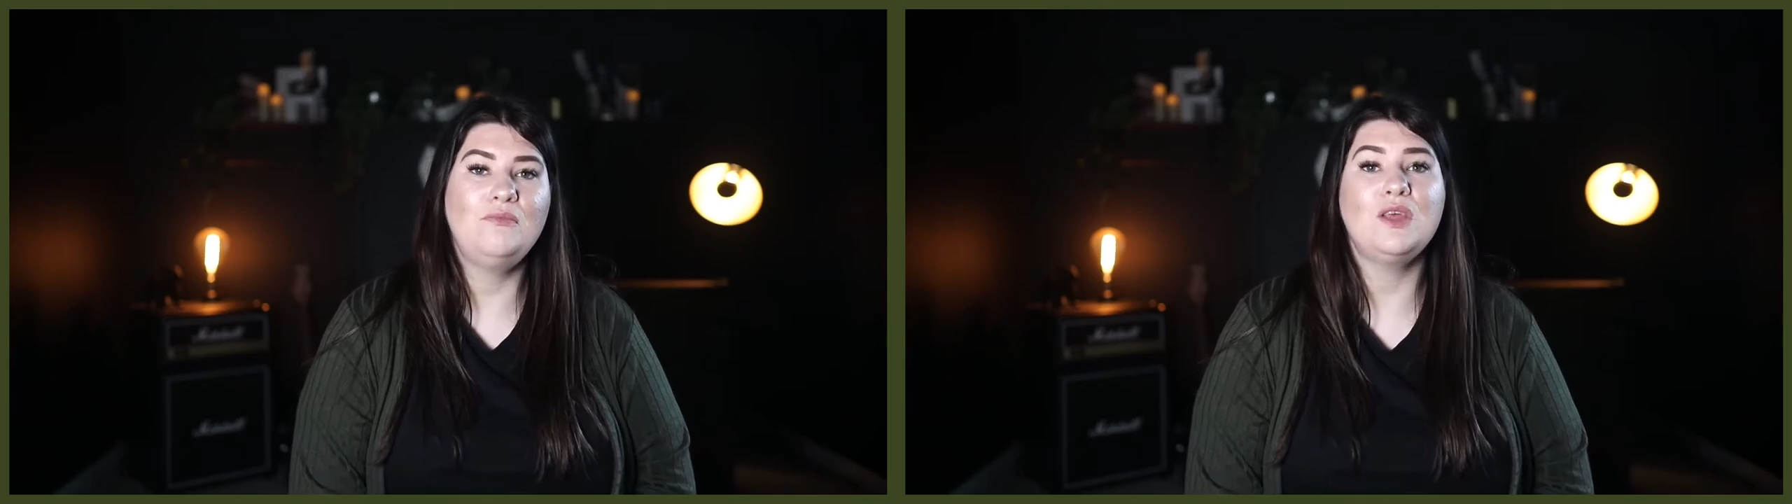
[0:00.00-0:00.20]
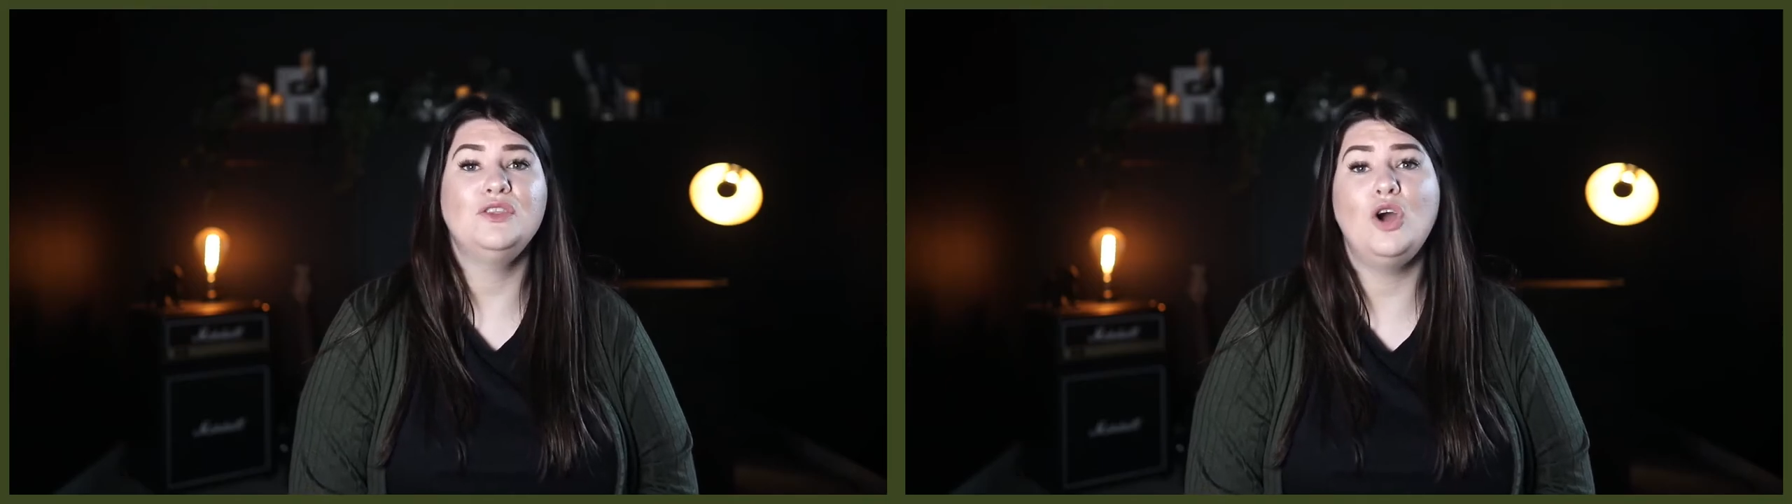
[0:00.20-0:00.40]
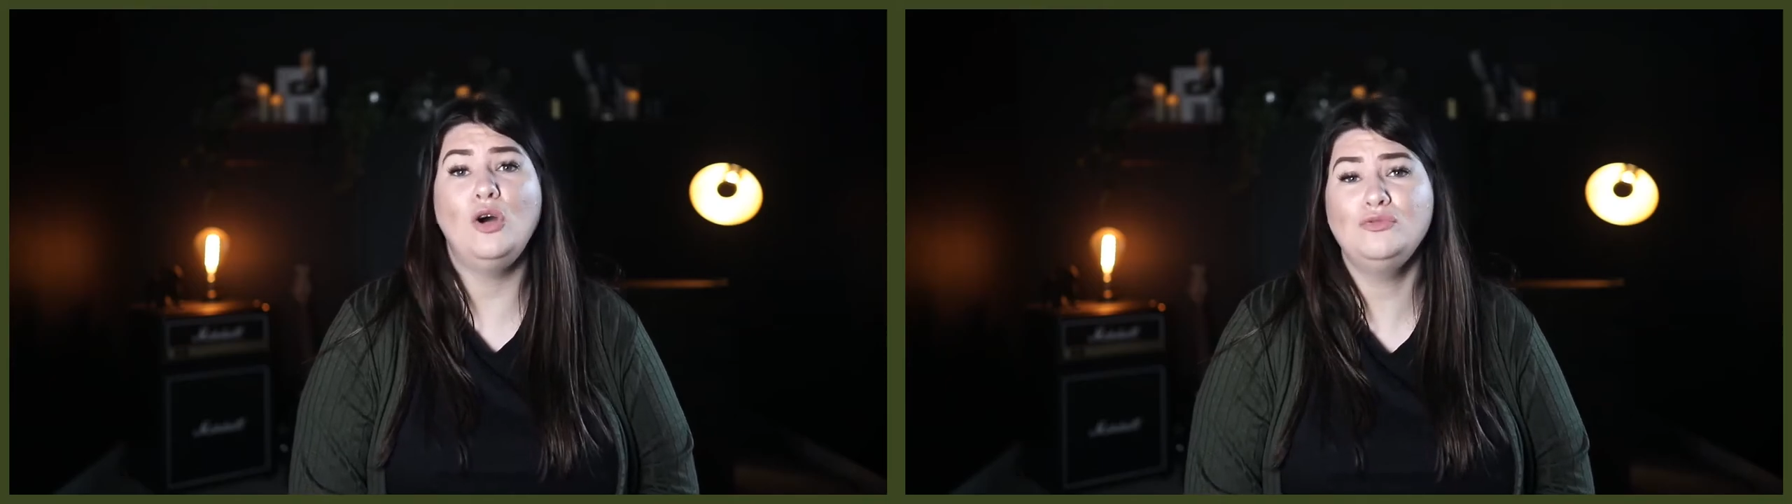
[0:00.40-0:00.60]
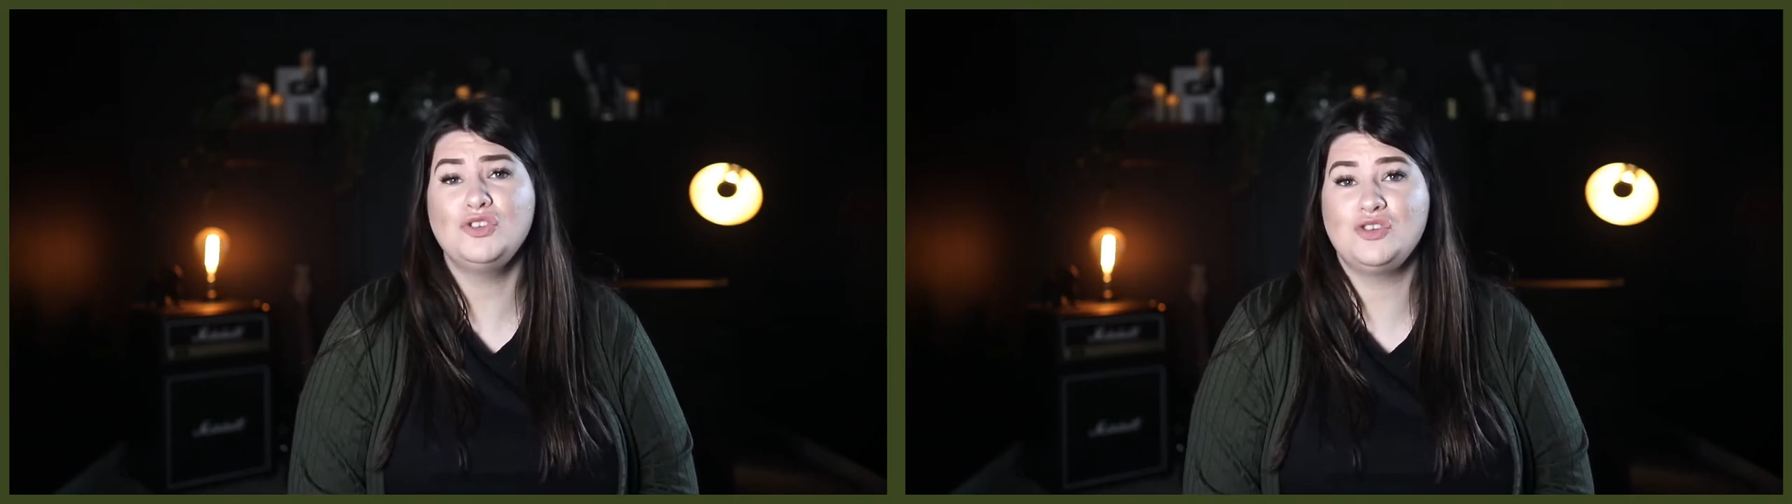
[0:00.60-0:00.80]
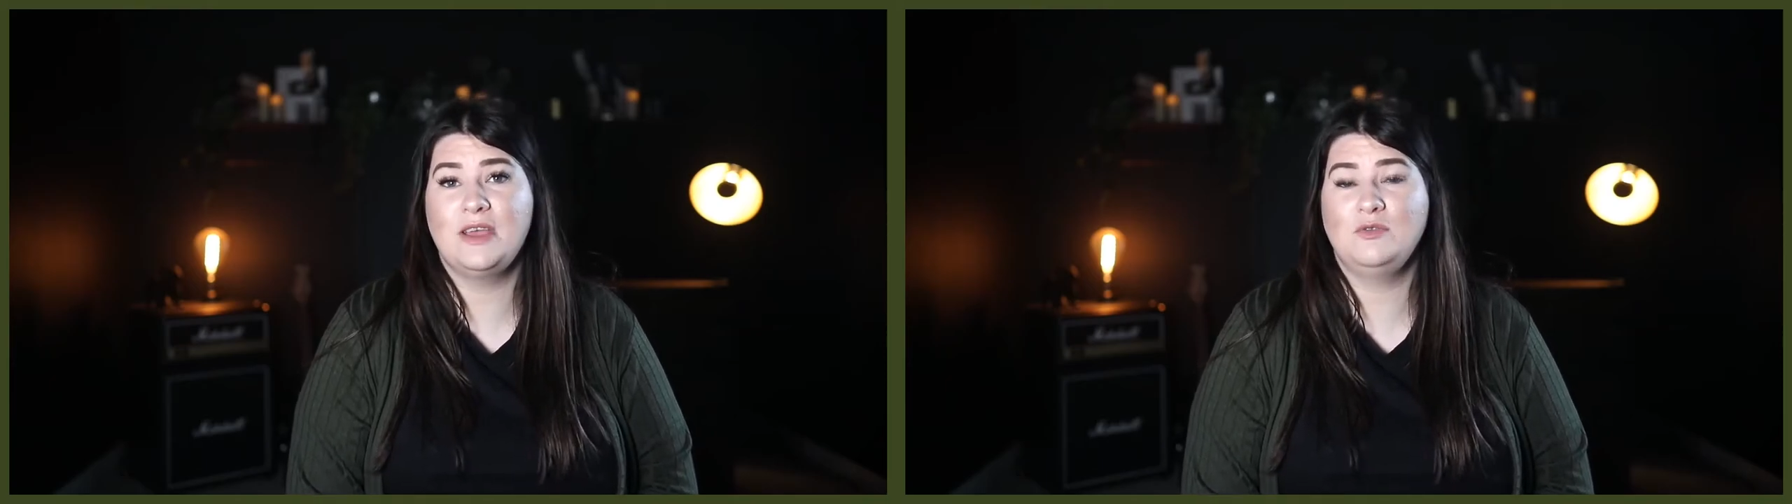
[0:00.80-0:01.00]
The Golden
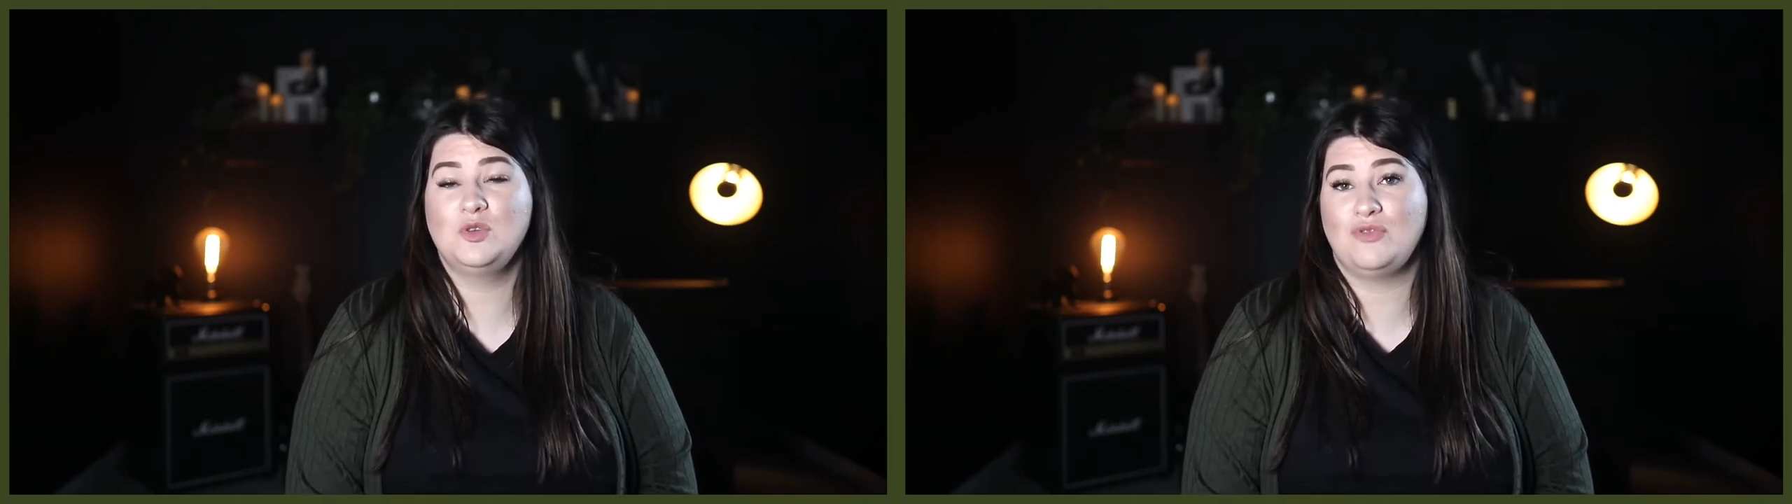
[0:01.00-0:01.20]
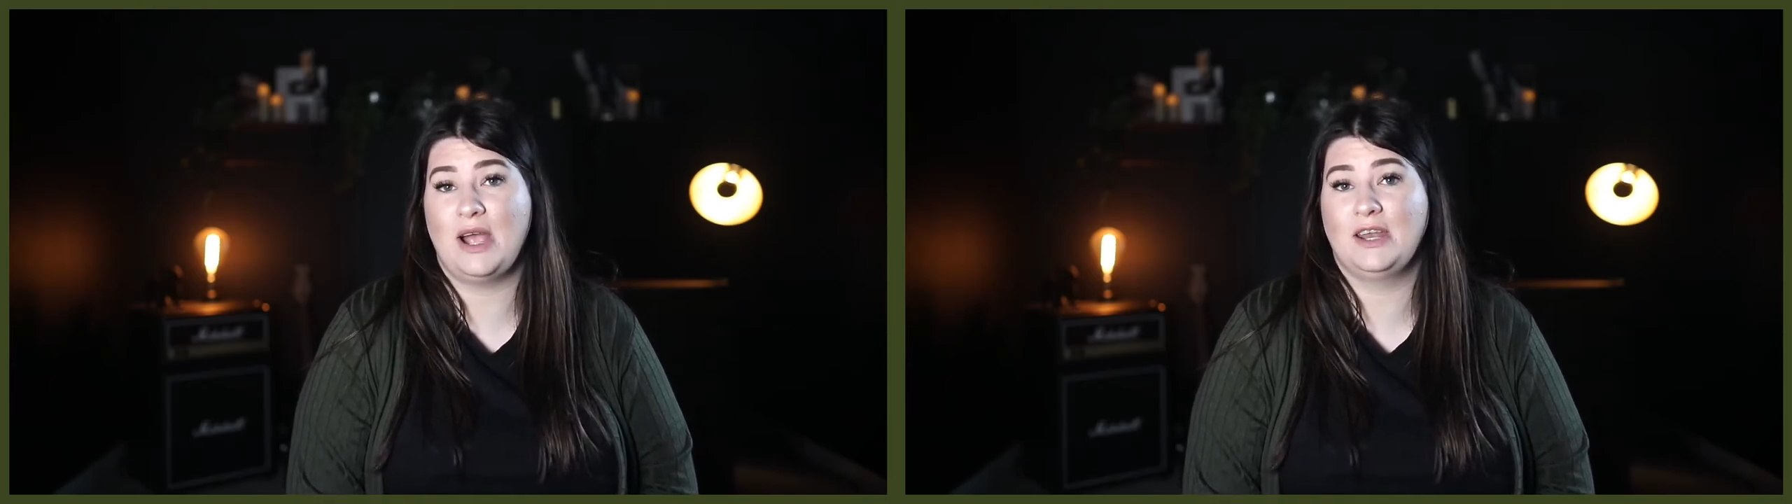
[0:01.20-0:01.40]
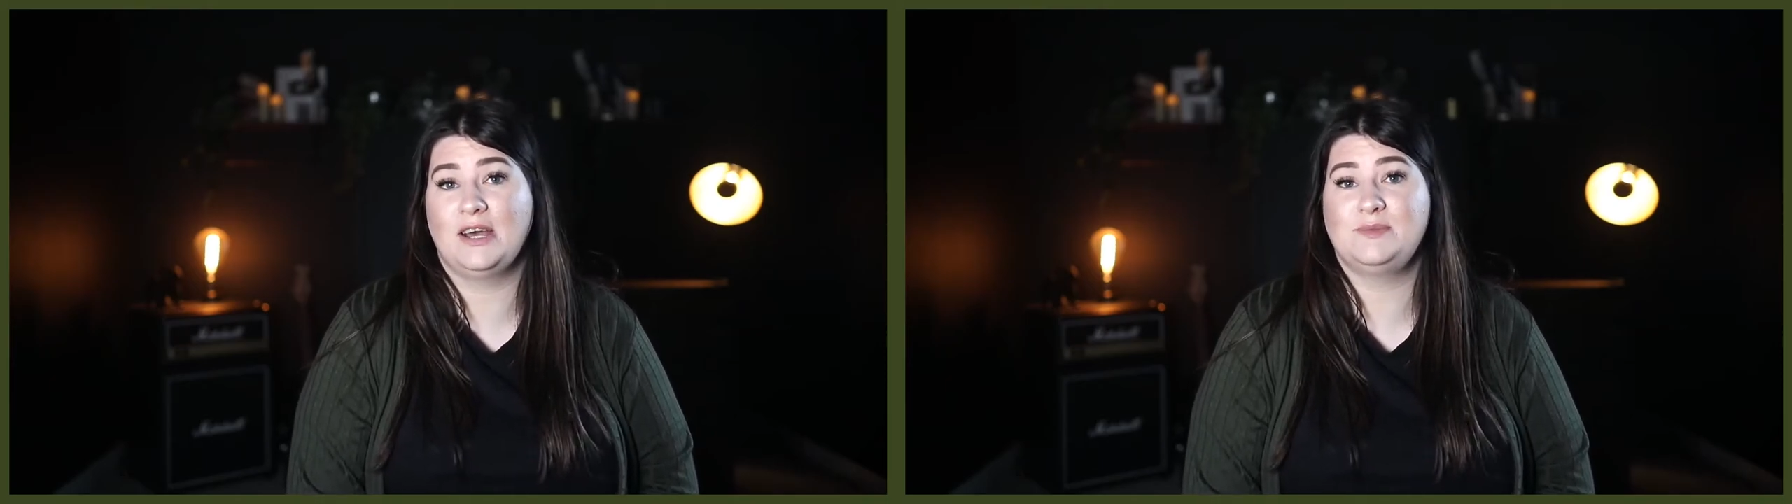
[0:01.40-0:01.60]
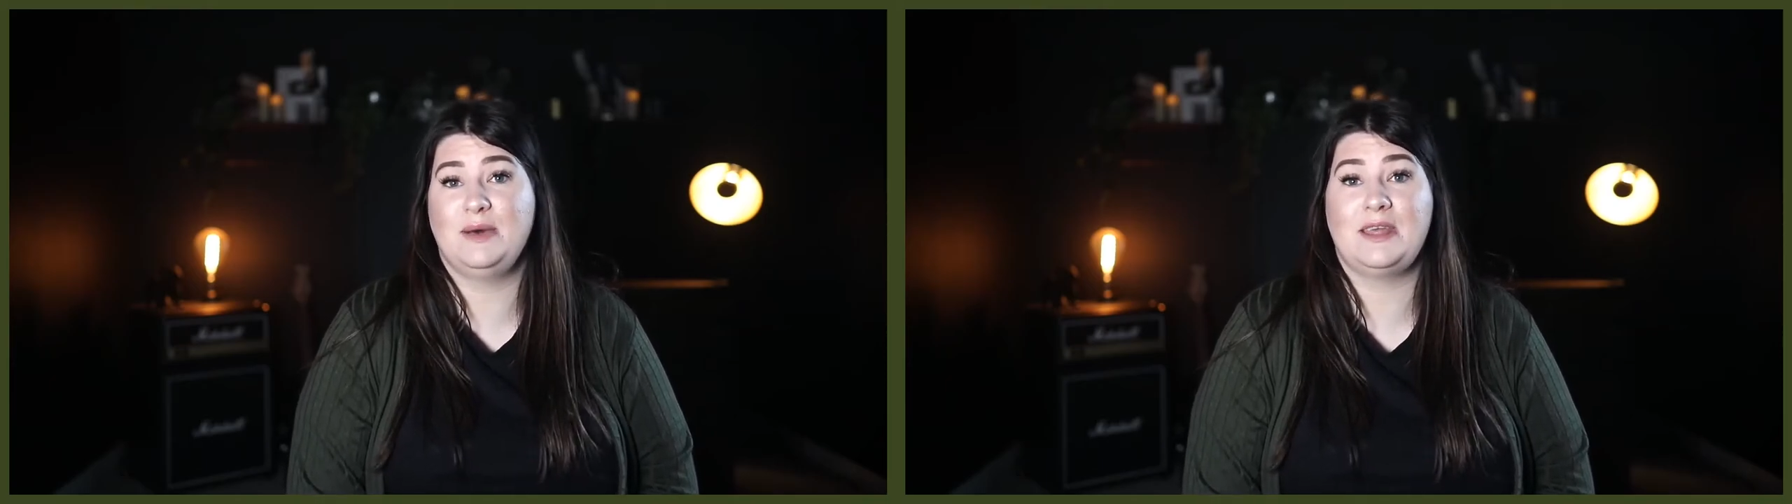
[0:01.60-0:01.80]
Retriever was recognised